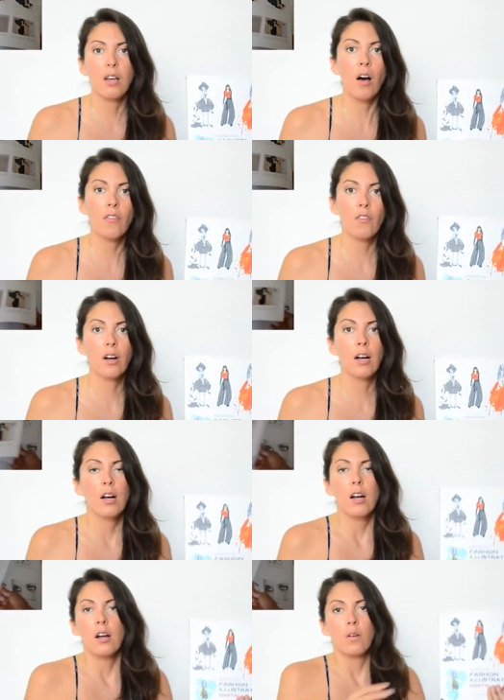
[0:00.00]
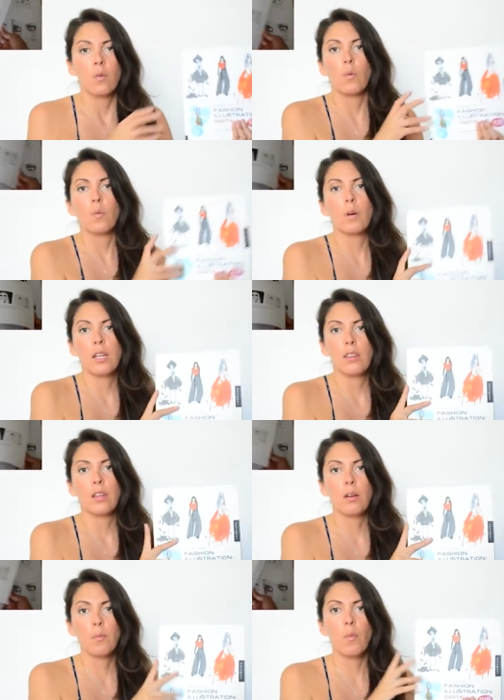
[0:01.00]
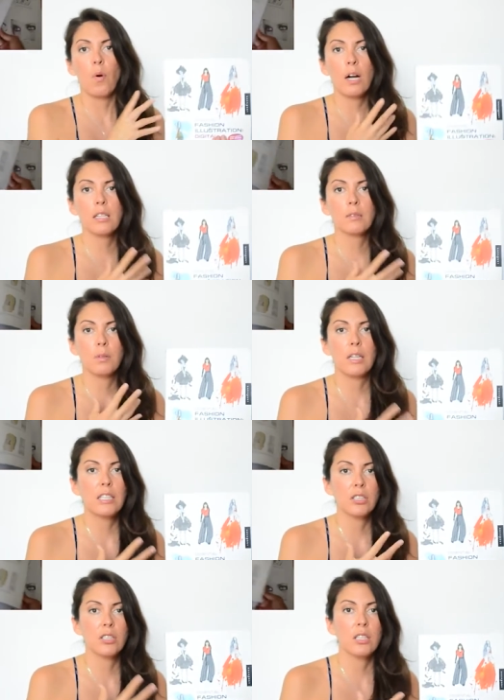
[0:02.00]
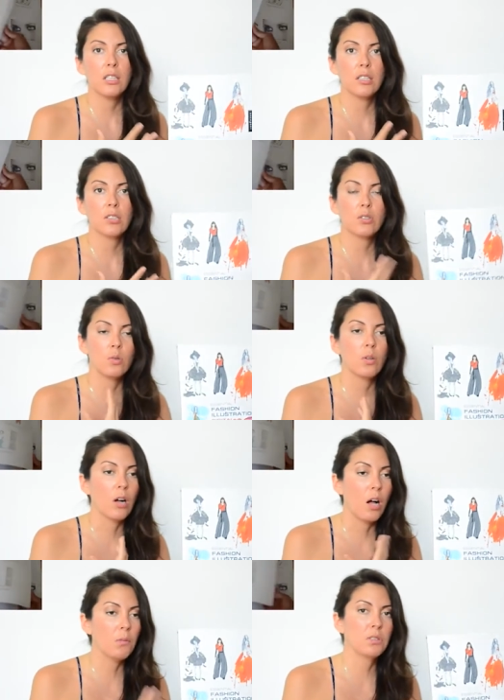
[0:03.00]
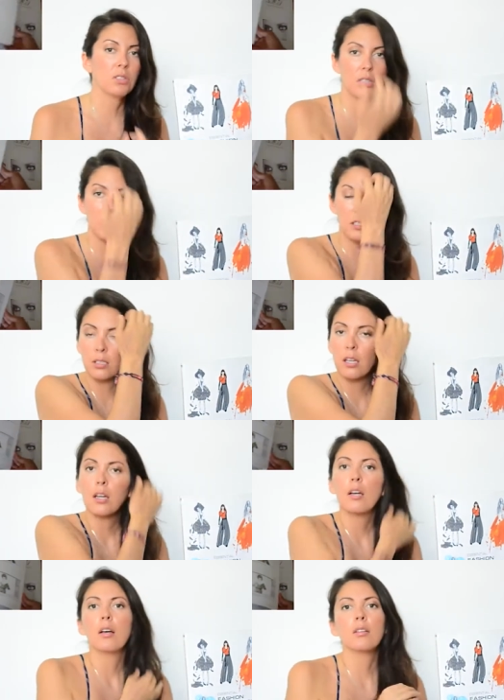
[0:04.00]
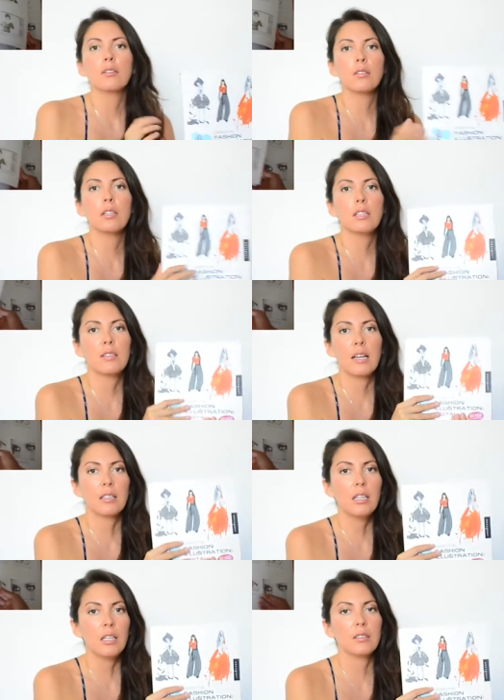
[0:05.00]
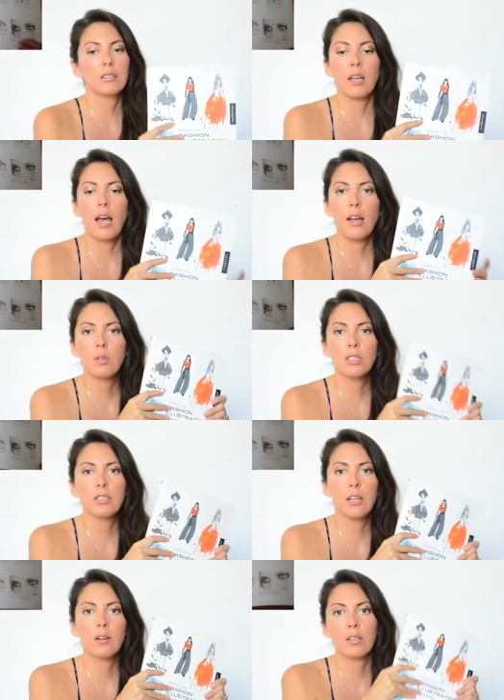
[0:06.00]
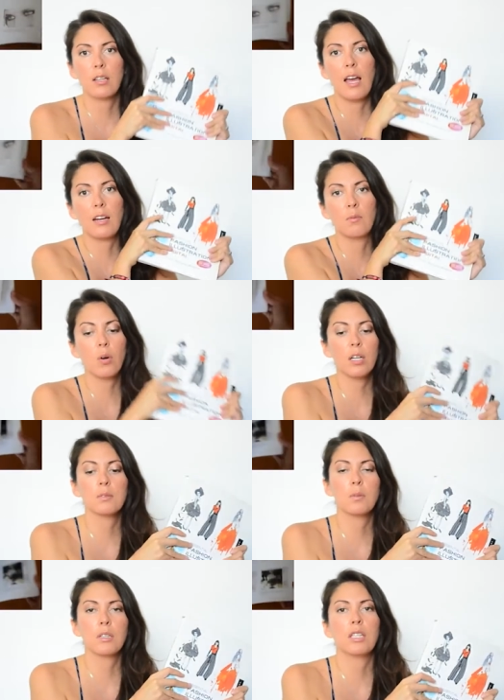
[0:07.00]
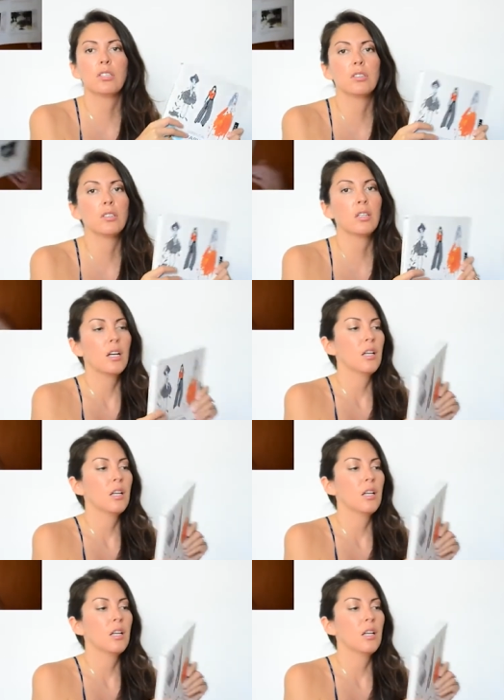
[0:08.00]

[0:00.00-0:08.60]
software with more explanation needed to accomplish these these techniques. I wish they, they had more explanation.